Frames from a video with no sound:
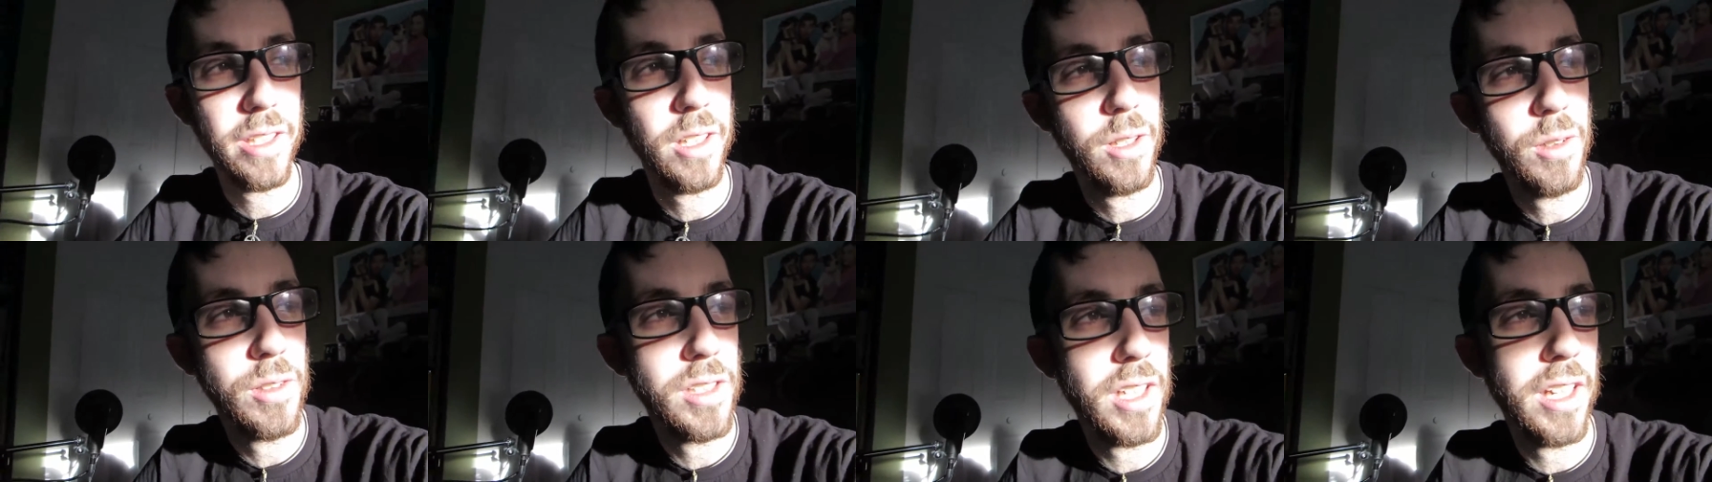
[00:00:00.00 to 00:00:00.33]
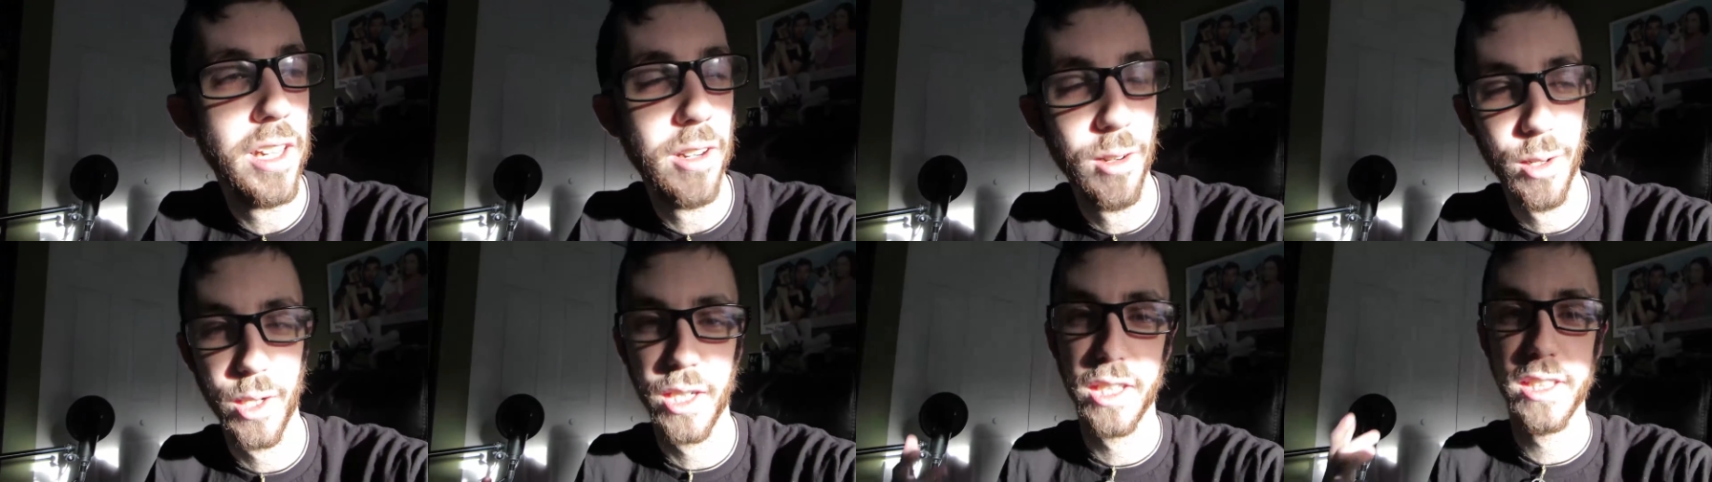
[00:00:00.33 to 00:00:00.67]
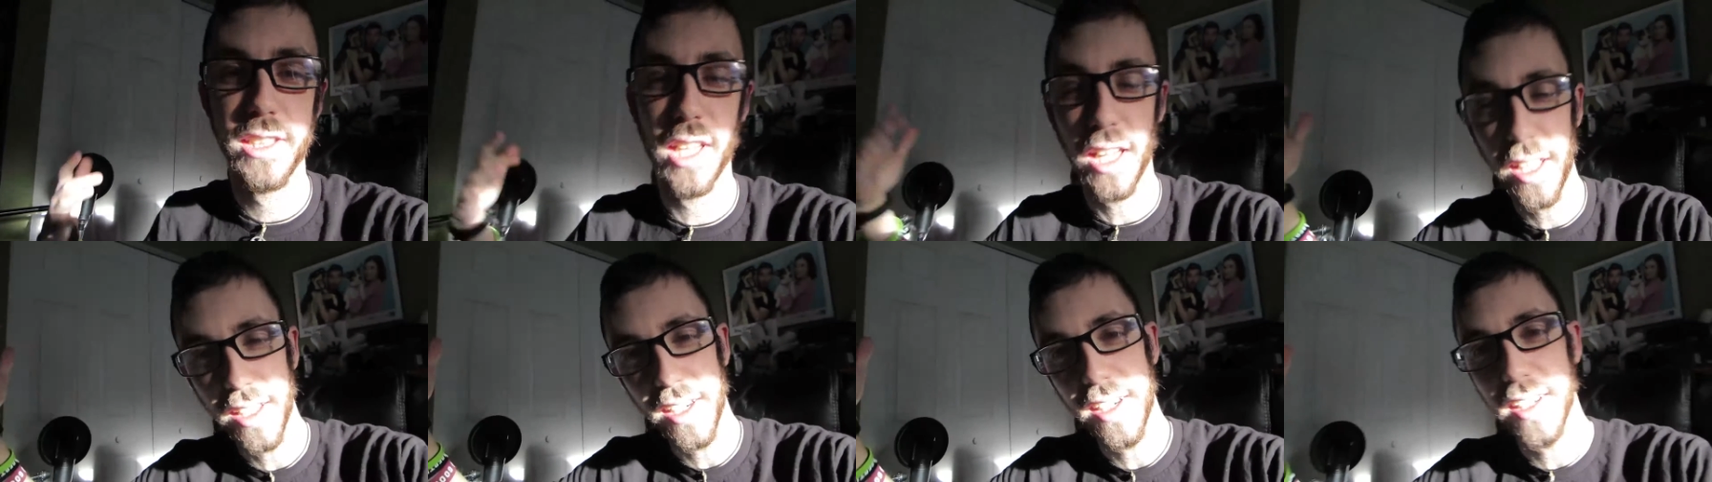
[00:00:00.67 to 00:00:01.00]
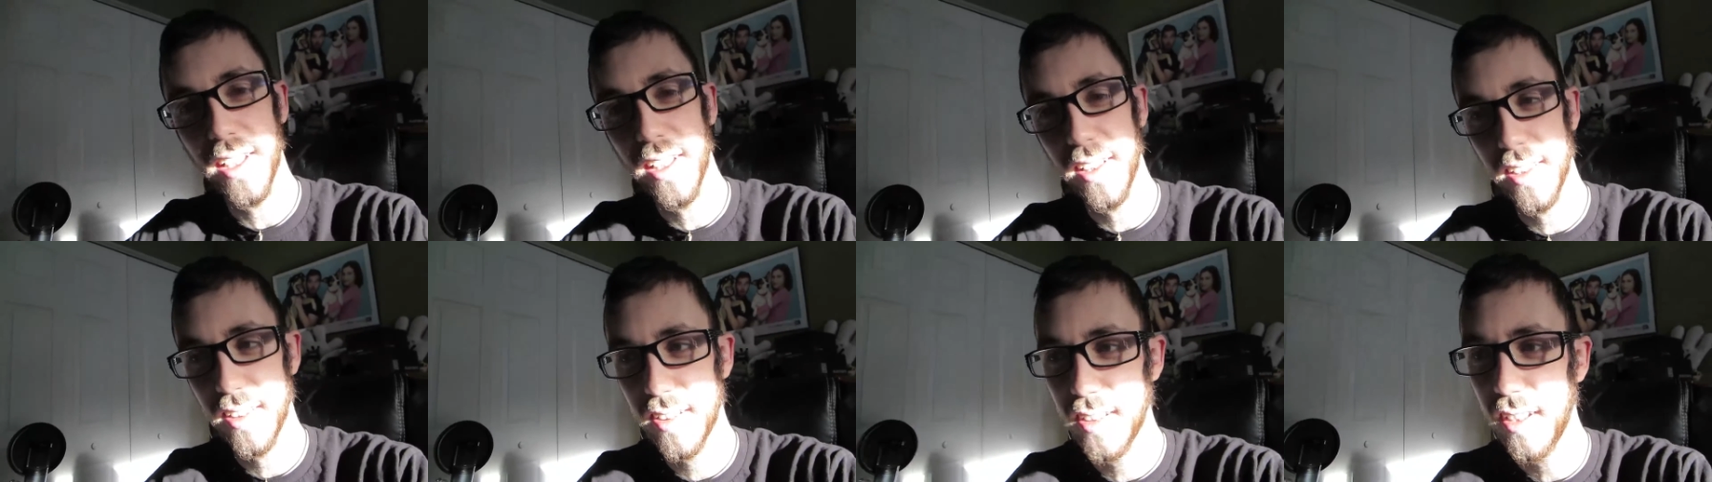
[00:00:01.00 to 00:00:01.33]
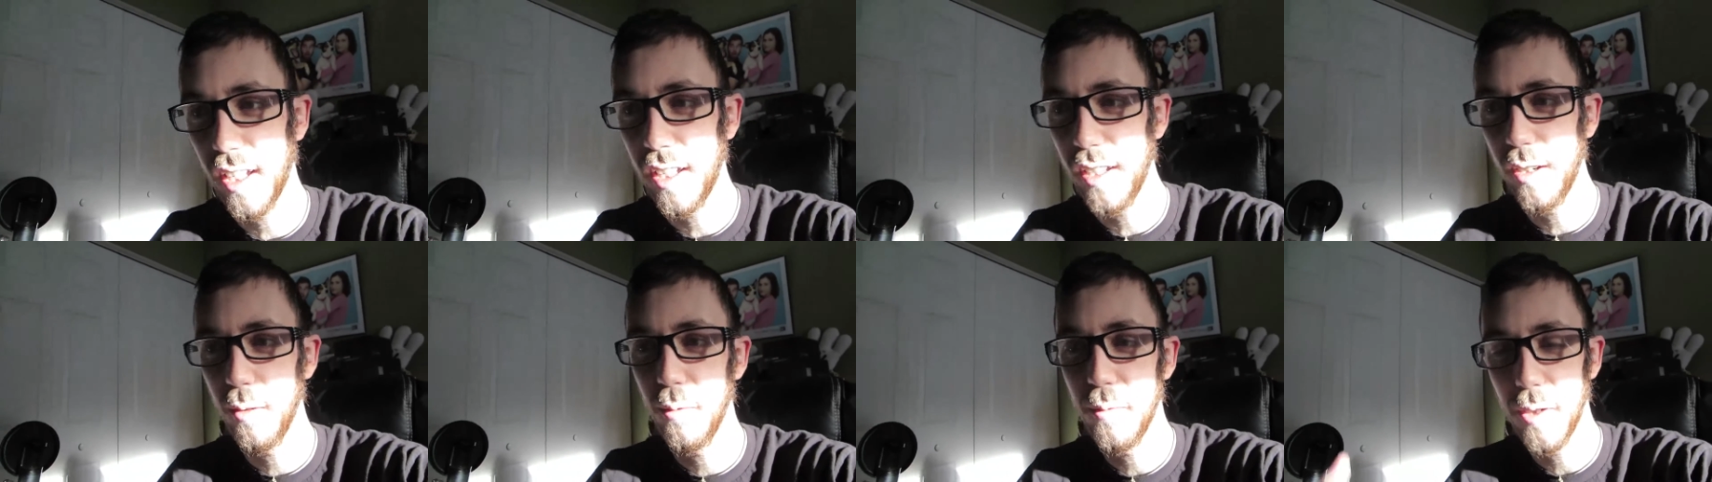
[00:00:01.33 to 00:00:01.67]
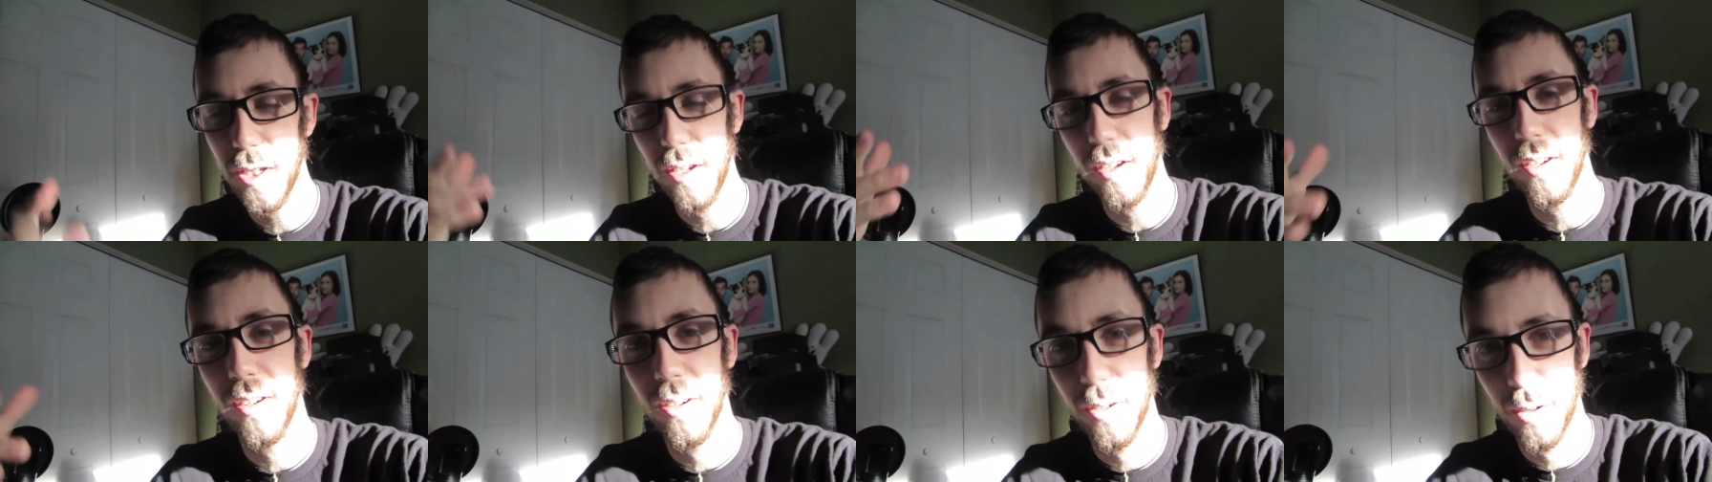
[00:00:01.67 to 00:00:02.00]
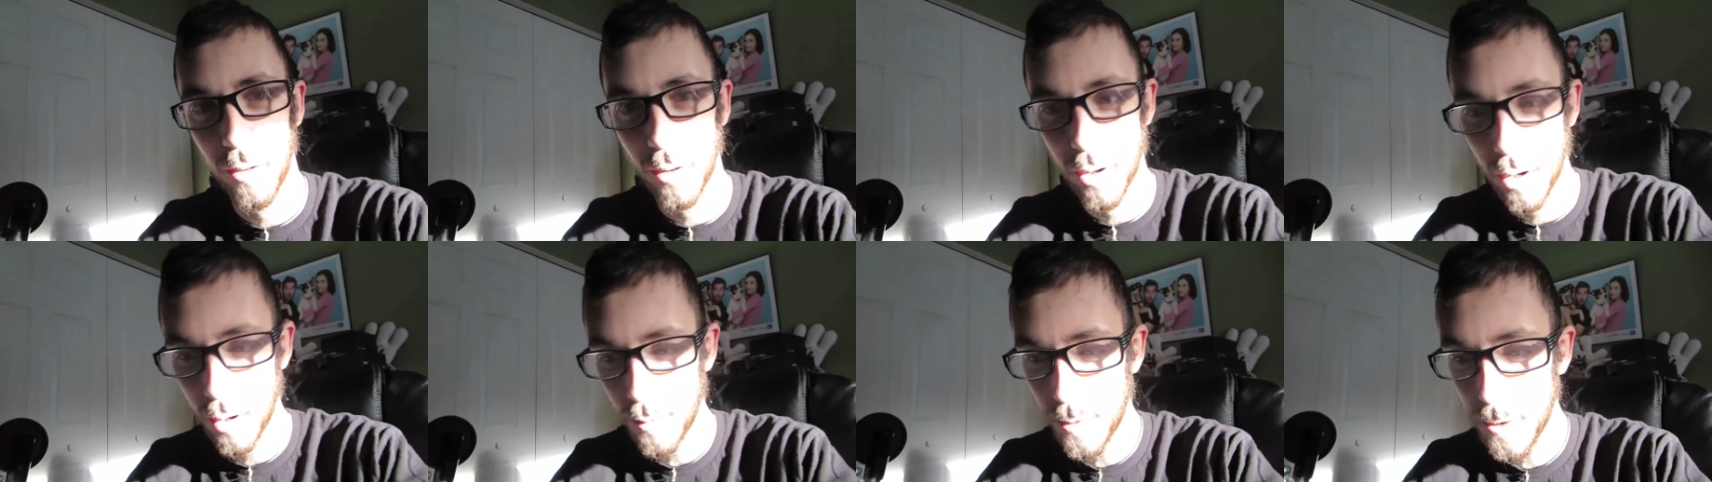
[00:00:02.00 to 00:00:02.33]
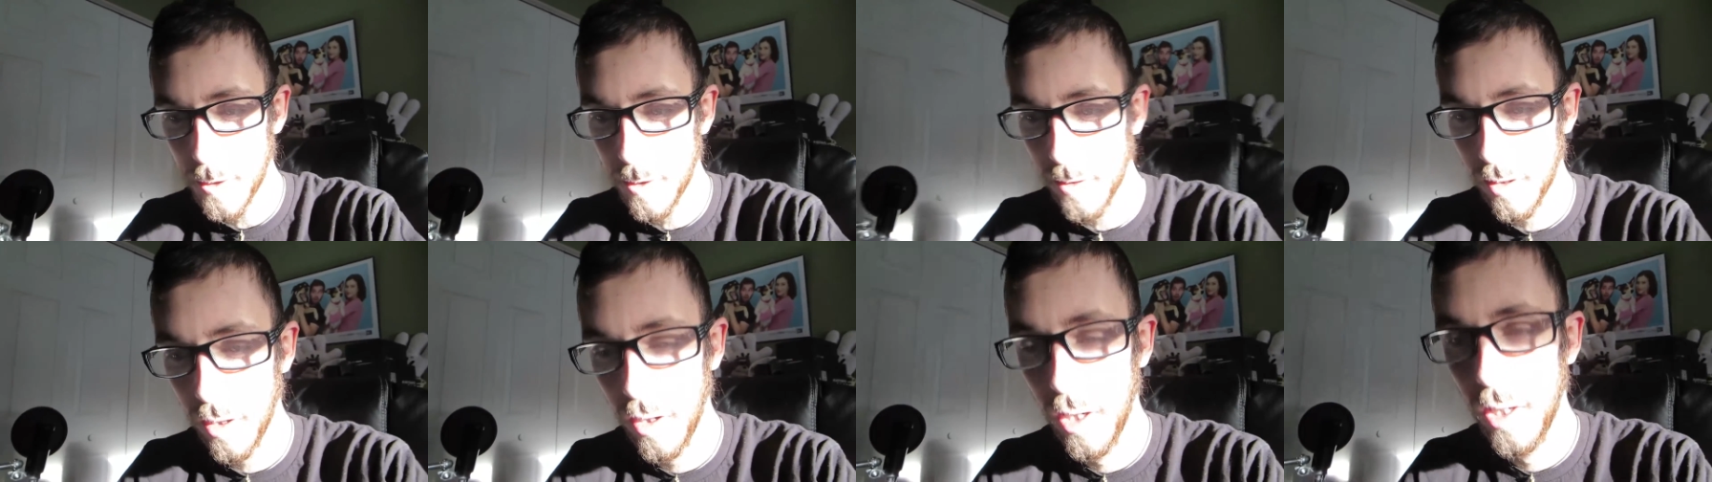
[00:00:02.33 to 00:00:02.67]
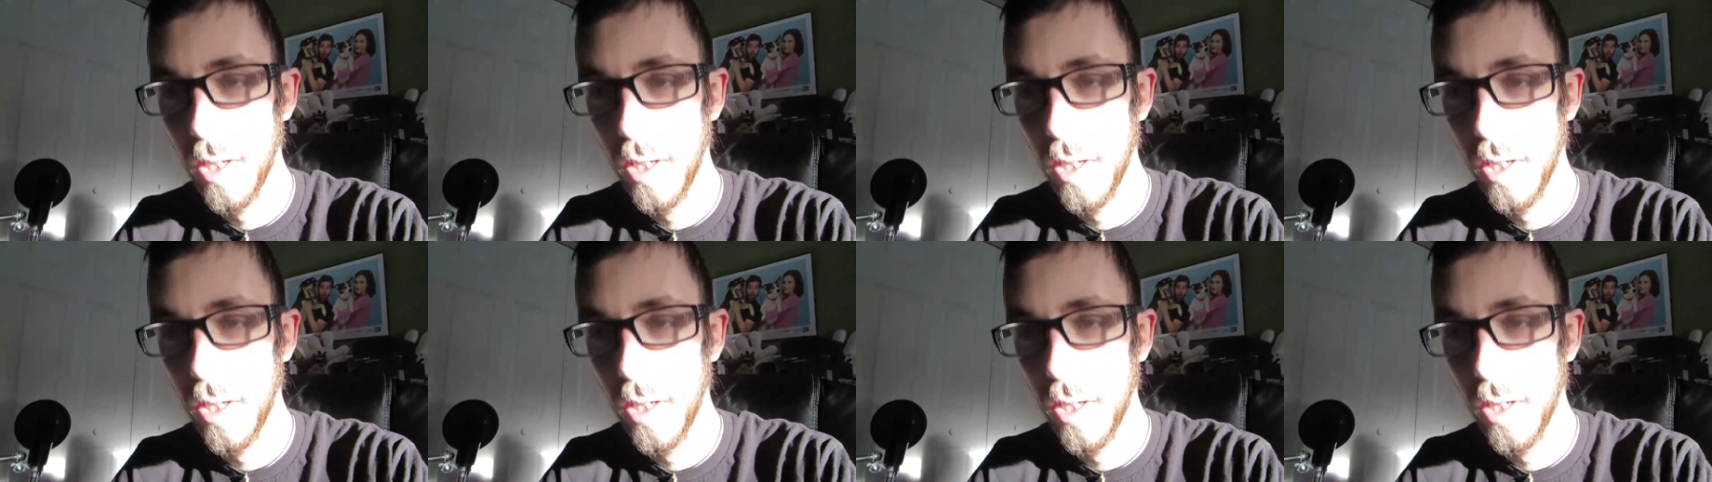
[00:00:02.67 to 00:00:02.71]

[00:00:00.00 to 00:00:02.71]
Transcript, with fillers: and you say you're excited instead of saying you're nervous,